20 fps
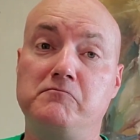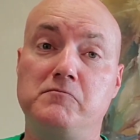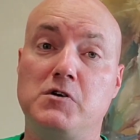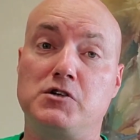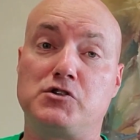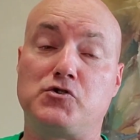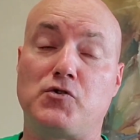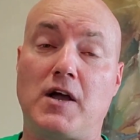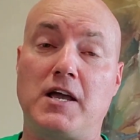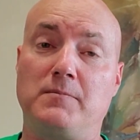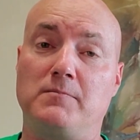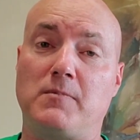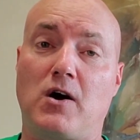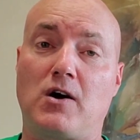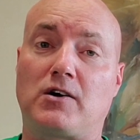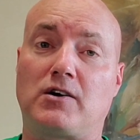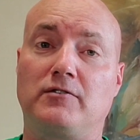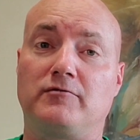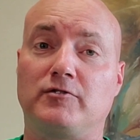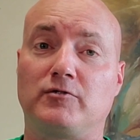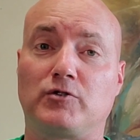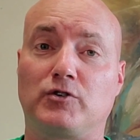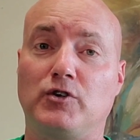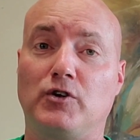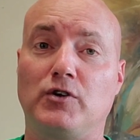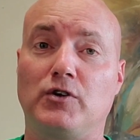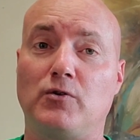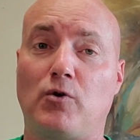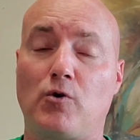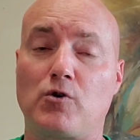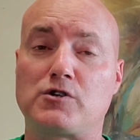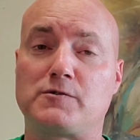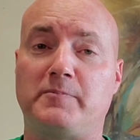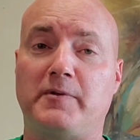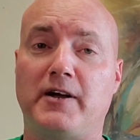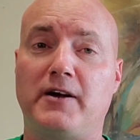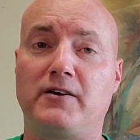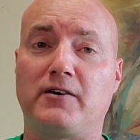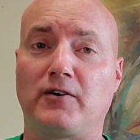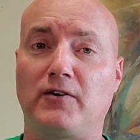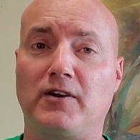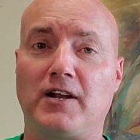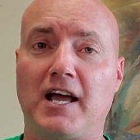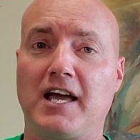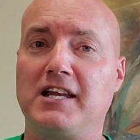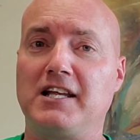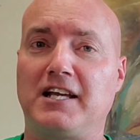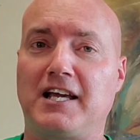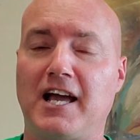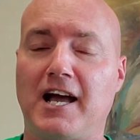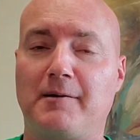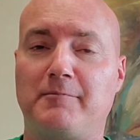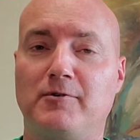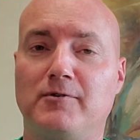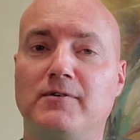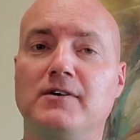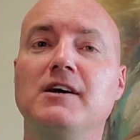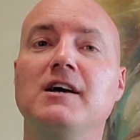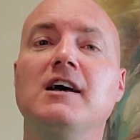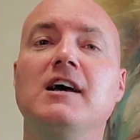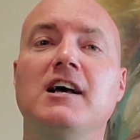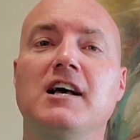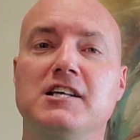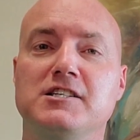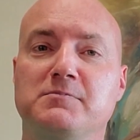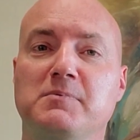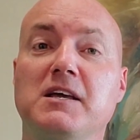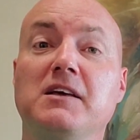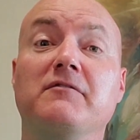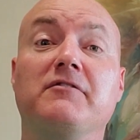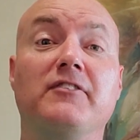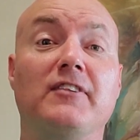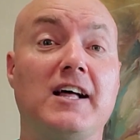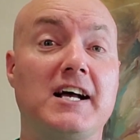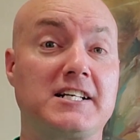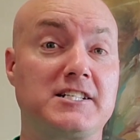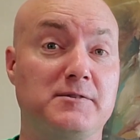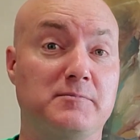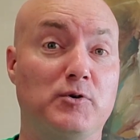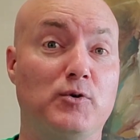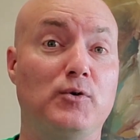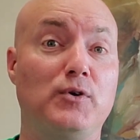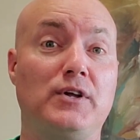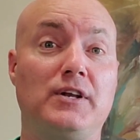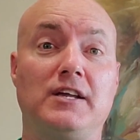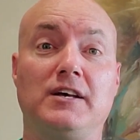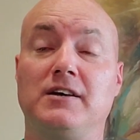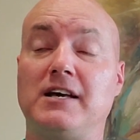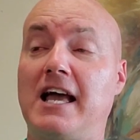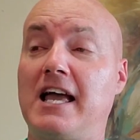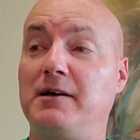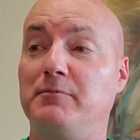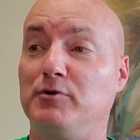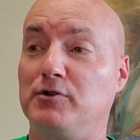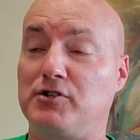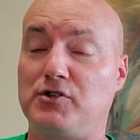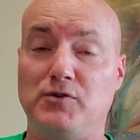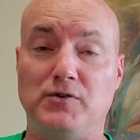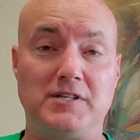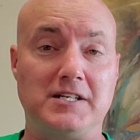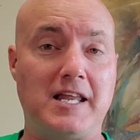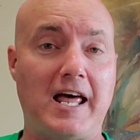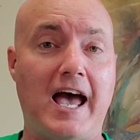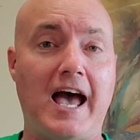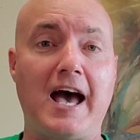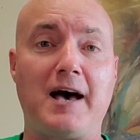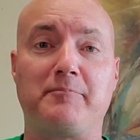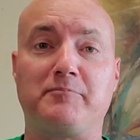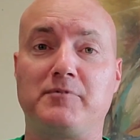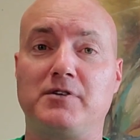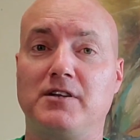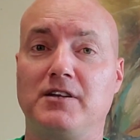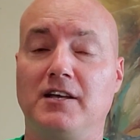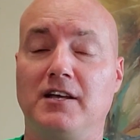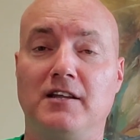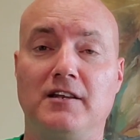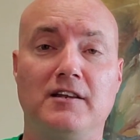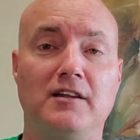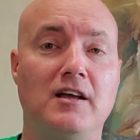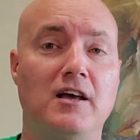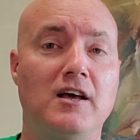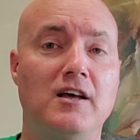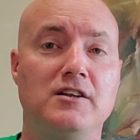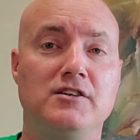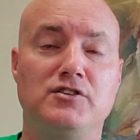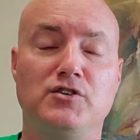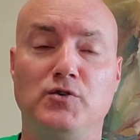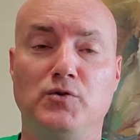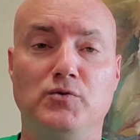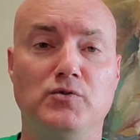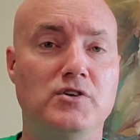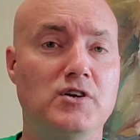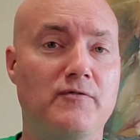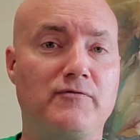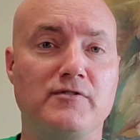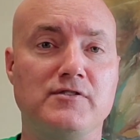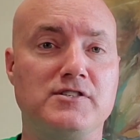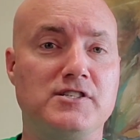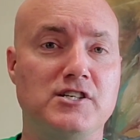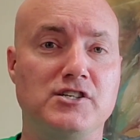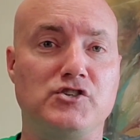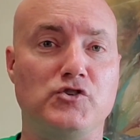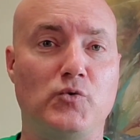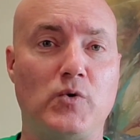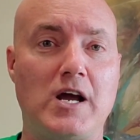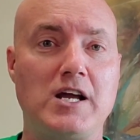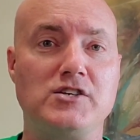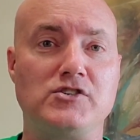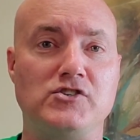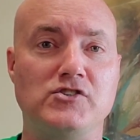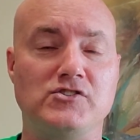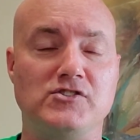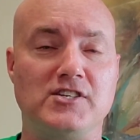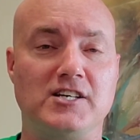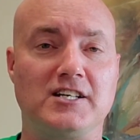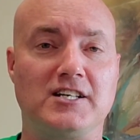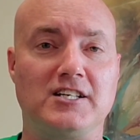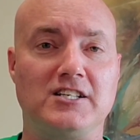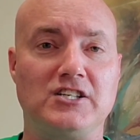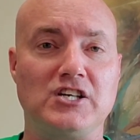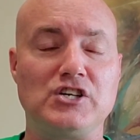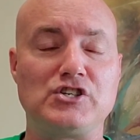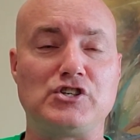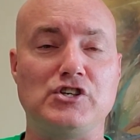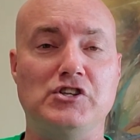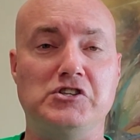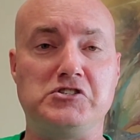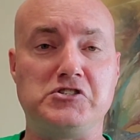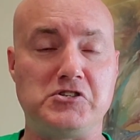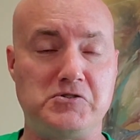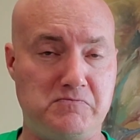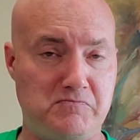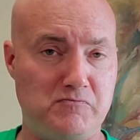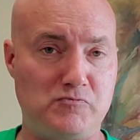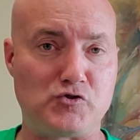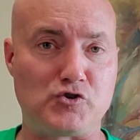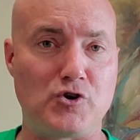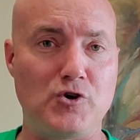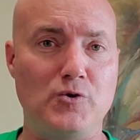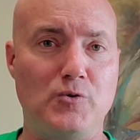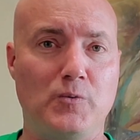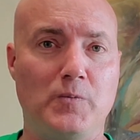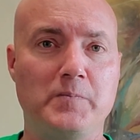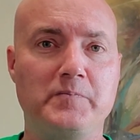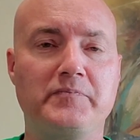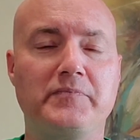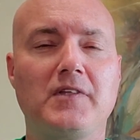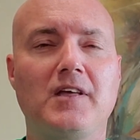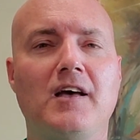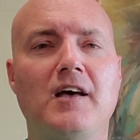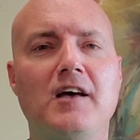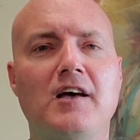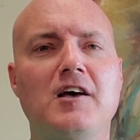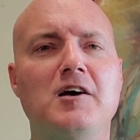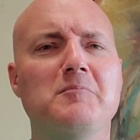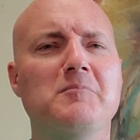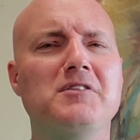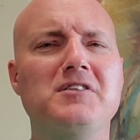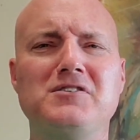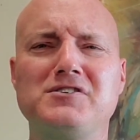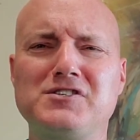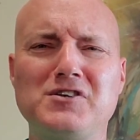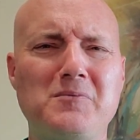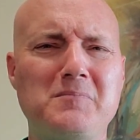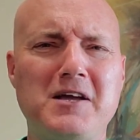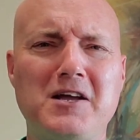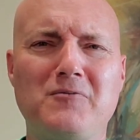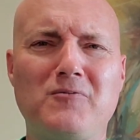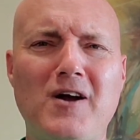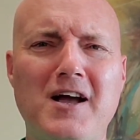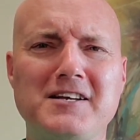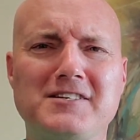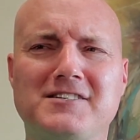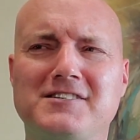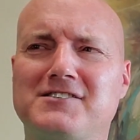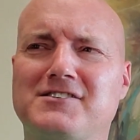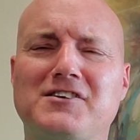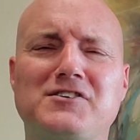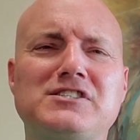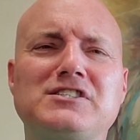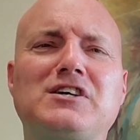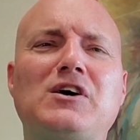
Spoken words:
a trademark of a good horse player and good handicapper is being flexible and able to adapt to different situations and conditions. True. But there's so many races. There's